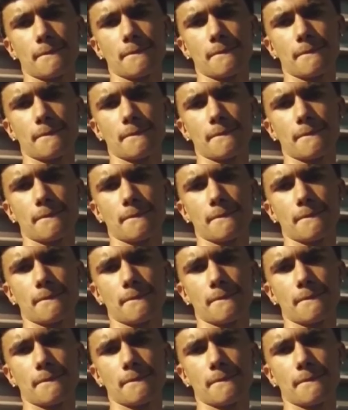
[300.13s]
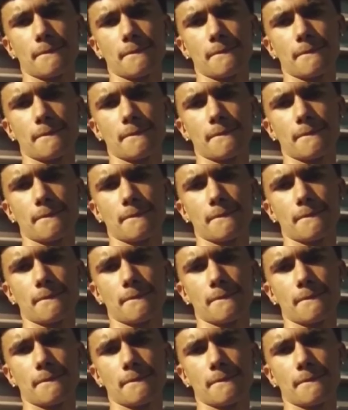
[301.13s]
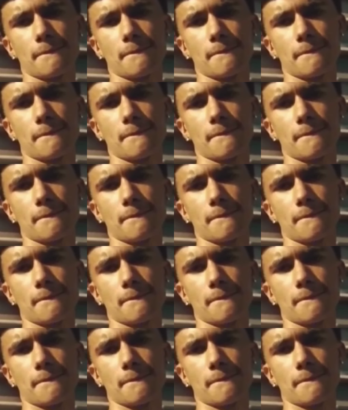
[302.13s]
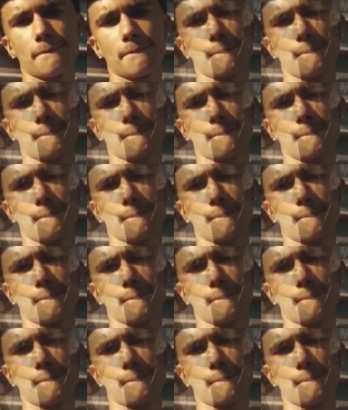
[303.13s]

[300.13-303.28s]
(silent)